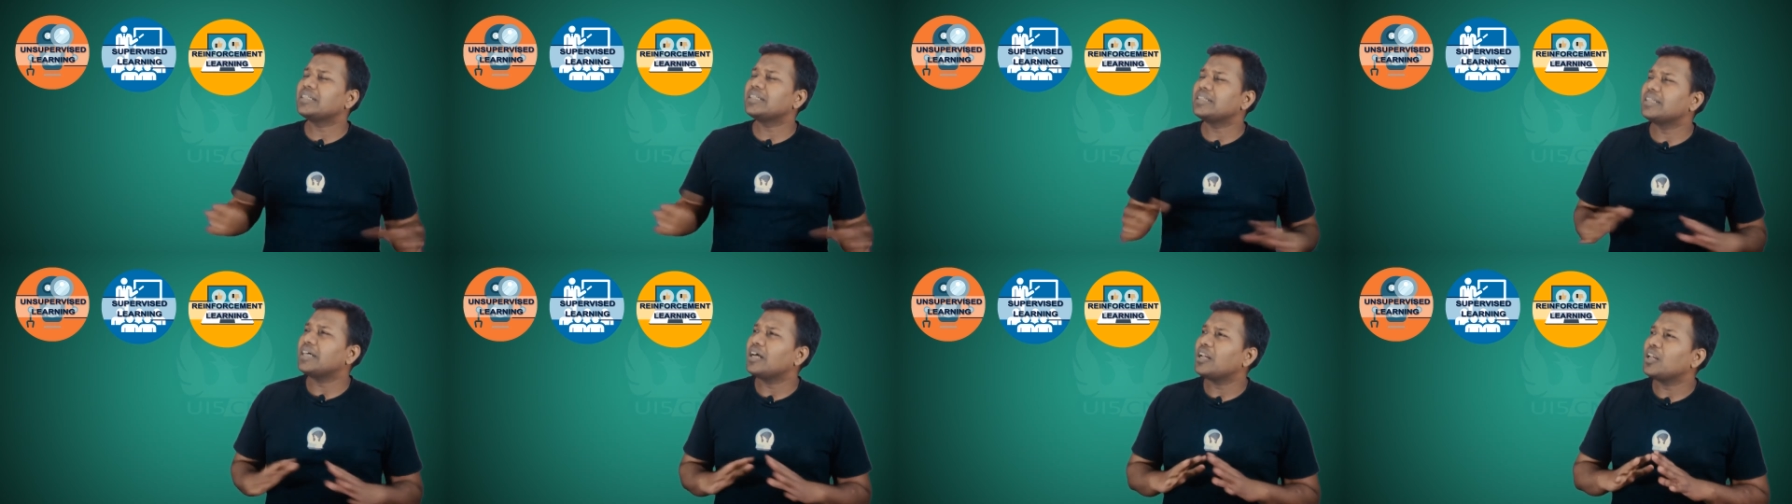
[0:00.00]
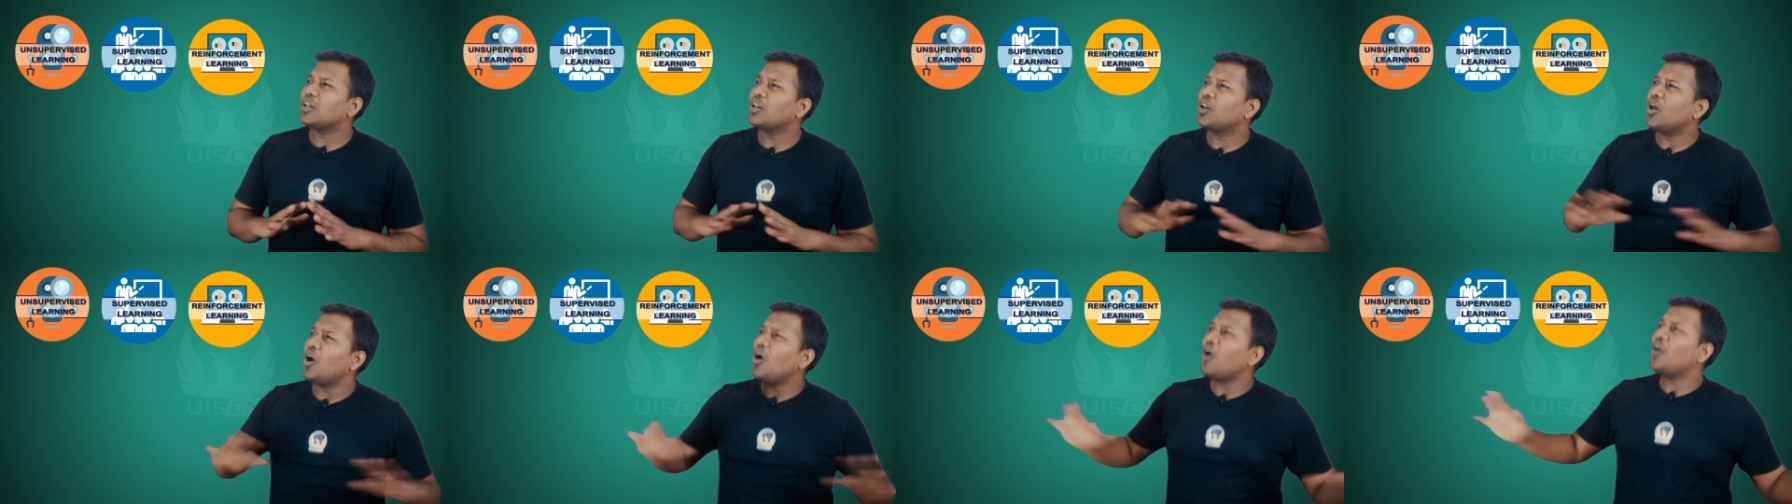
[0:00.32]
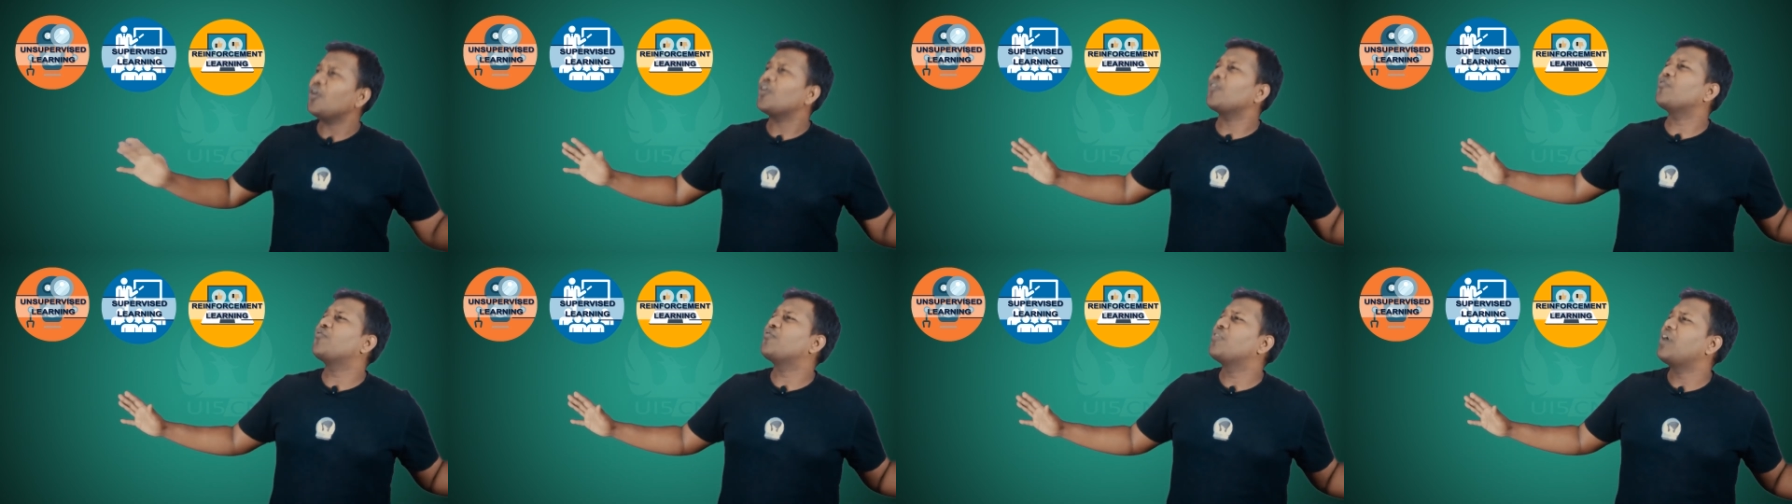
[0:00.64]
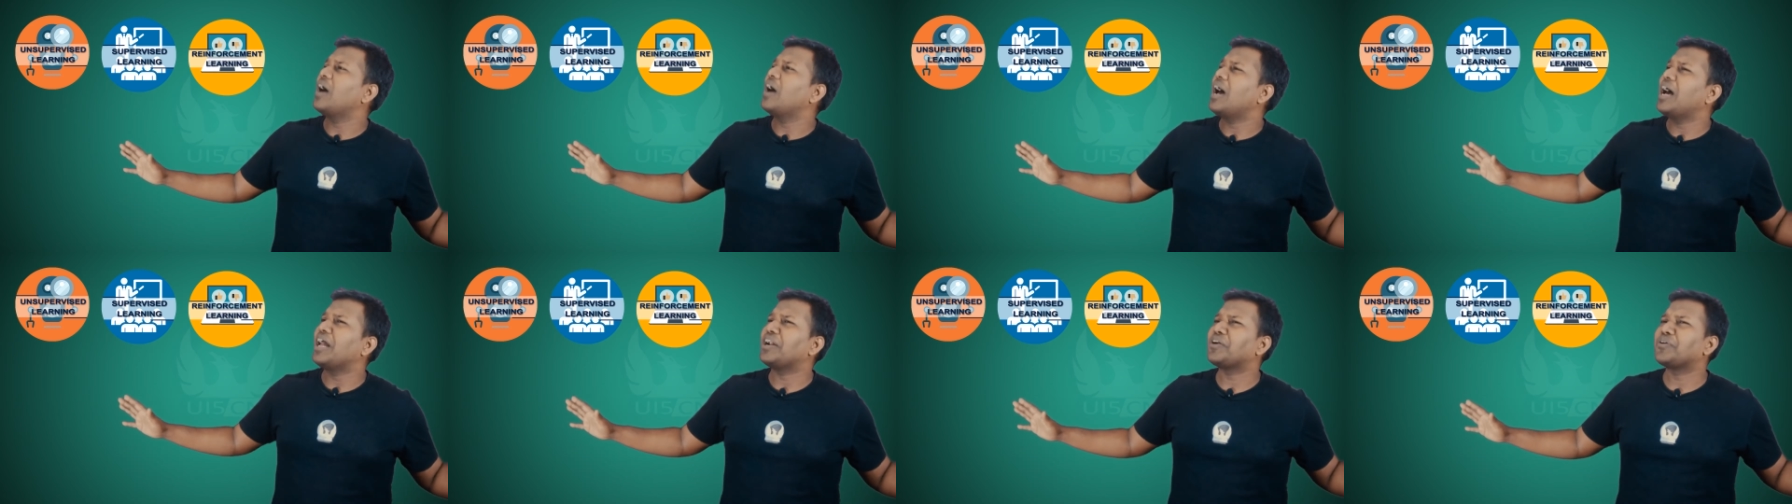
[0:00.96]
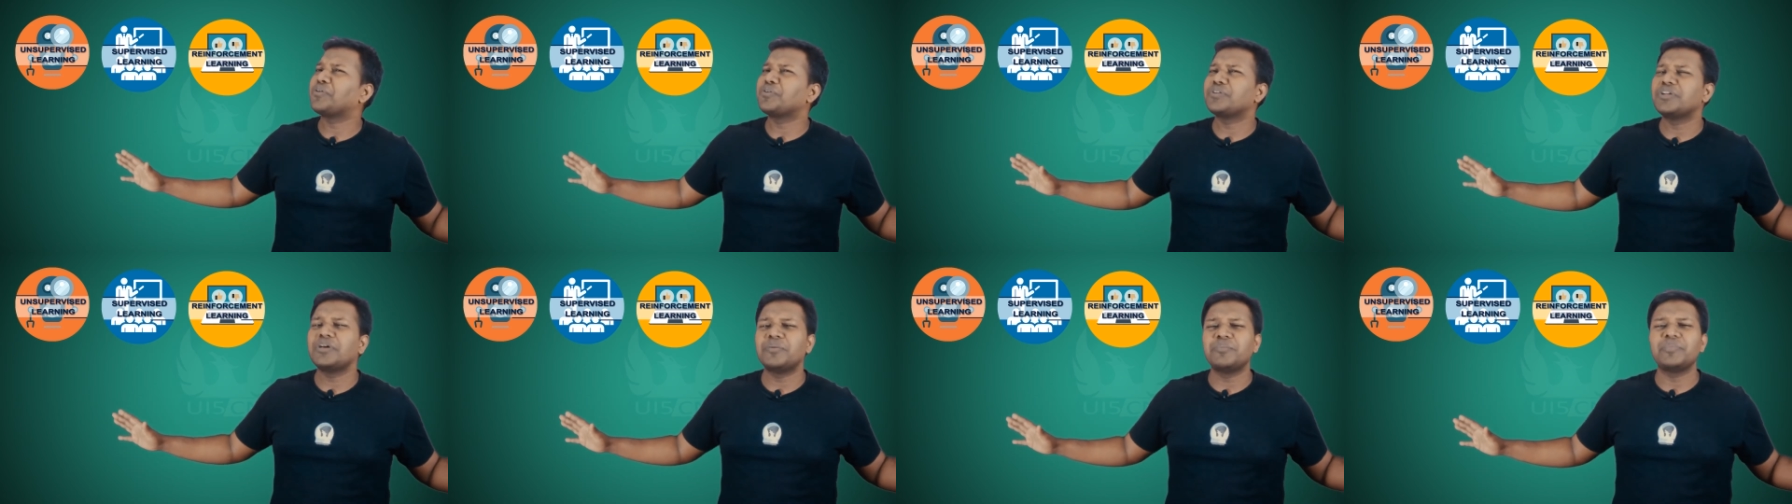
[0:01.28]
there are a lot of
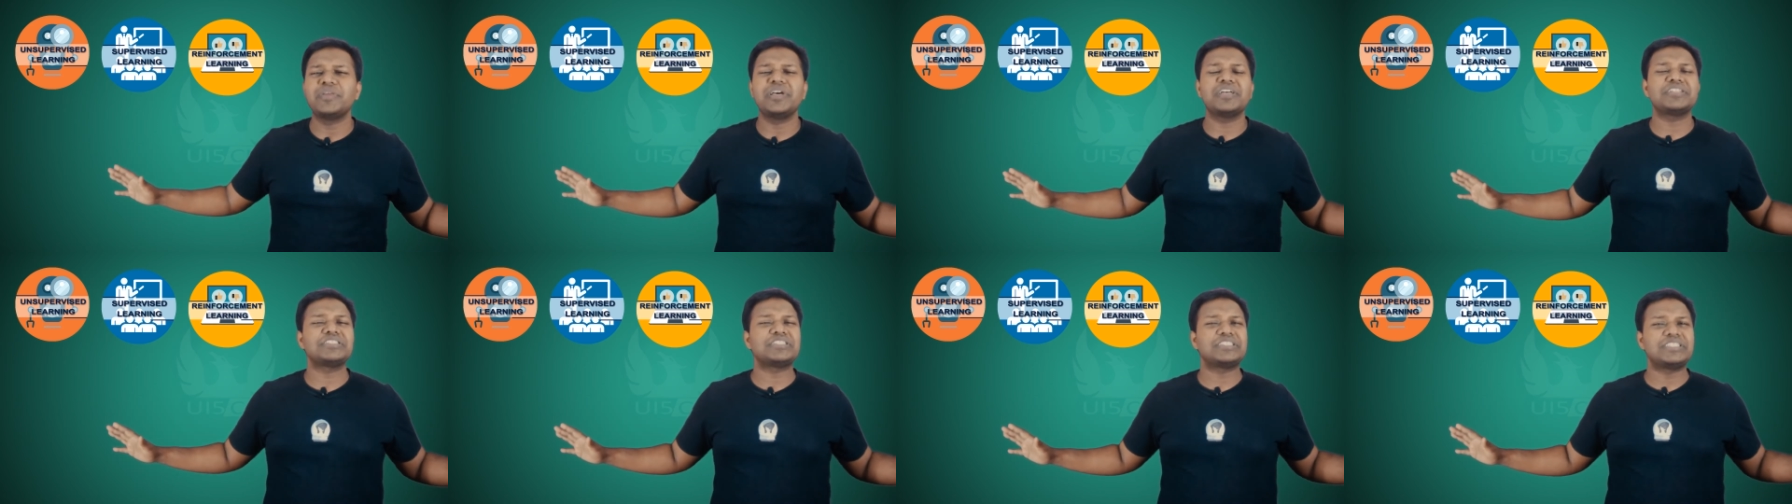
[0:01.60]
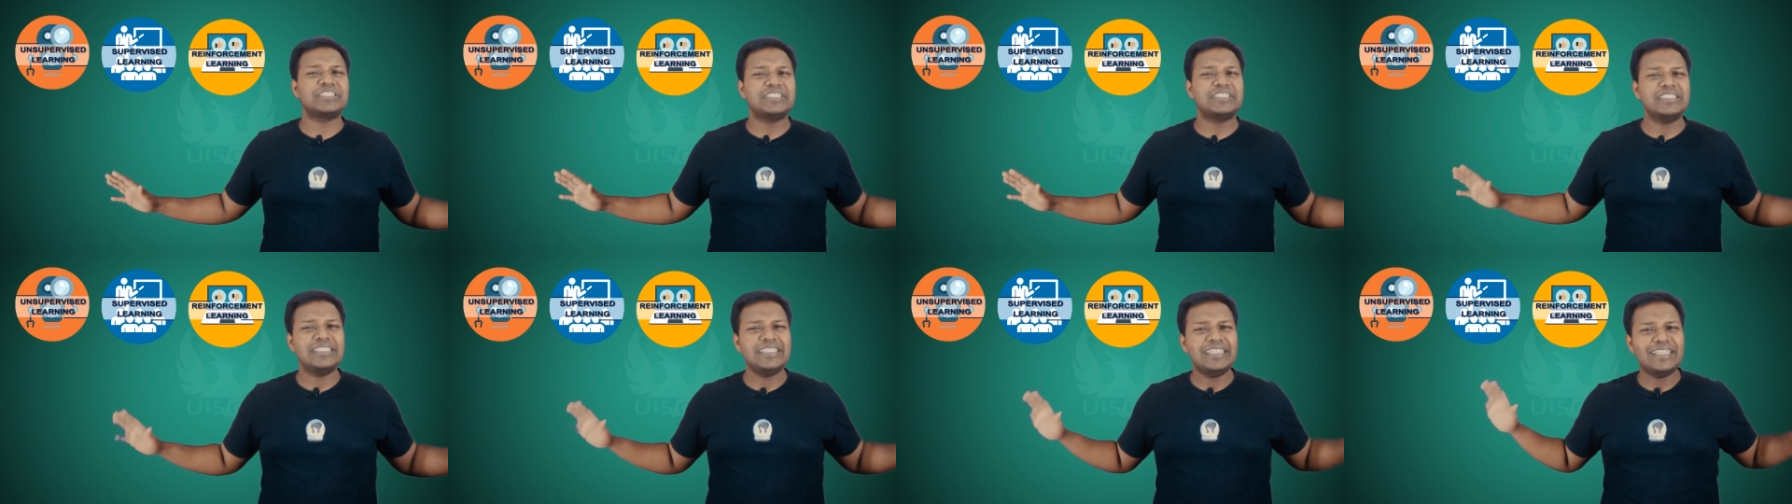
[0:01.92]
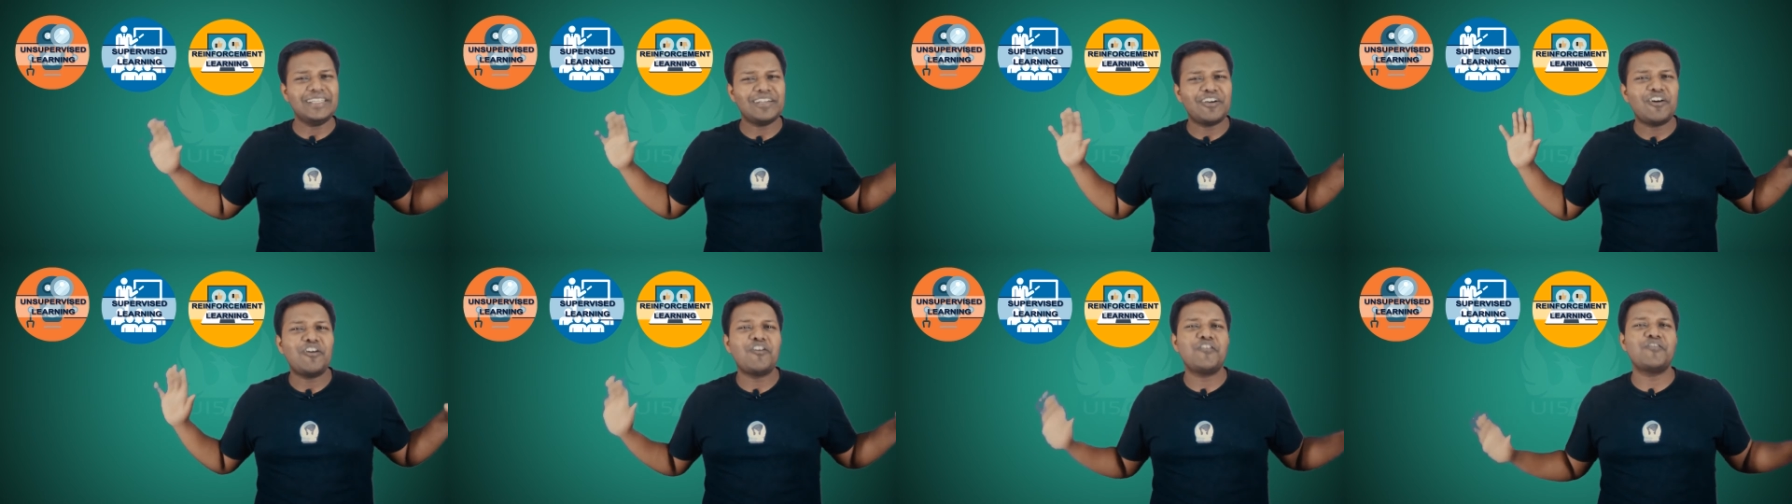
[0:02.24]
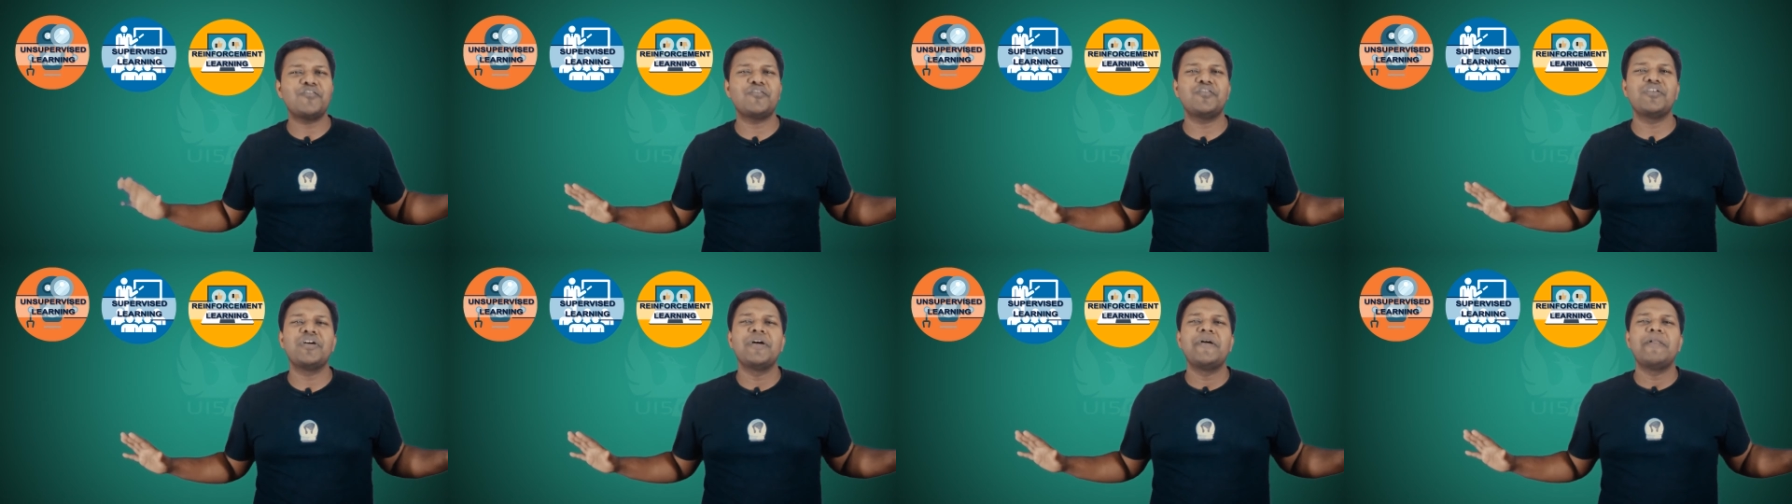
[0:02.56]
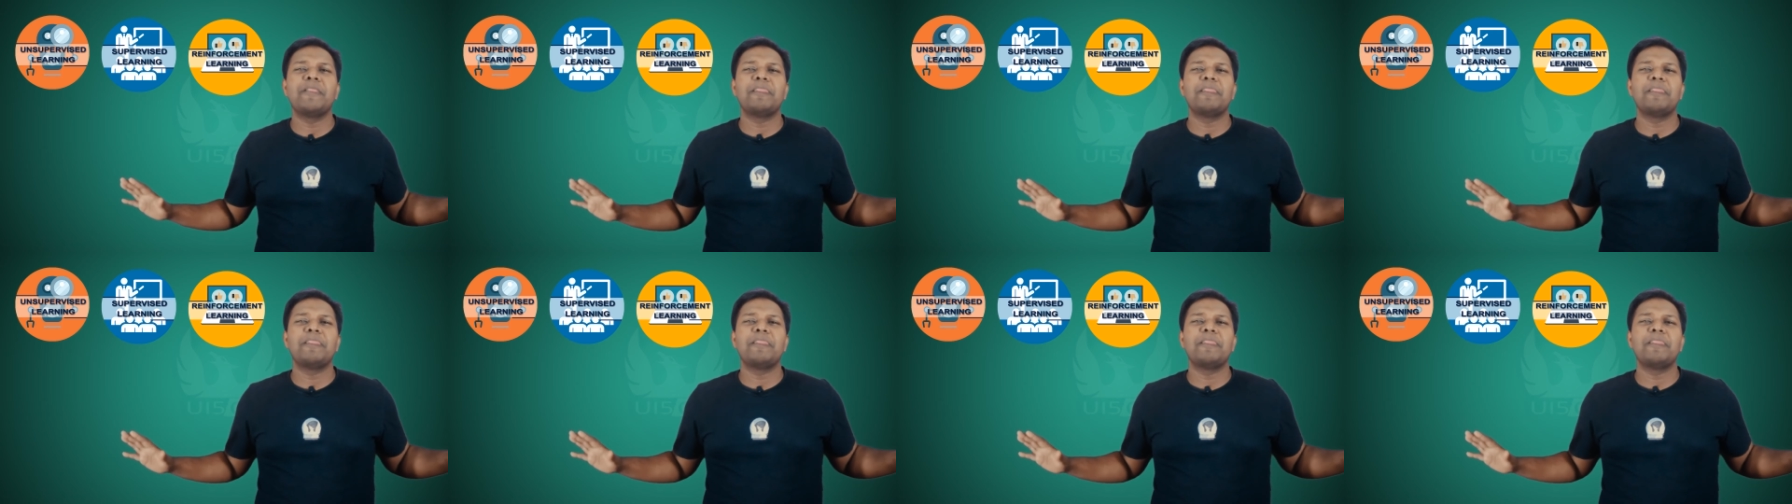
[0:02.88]
algorithms, there are sea of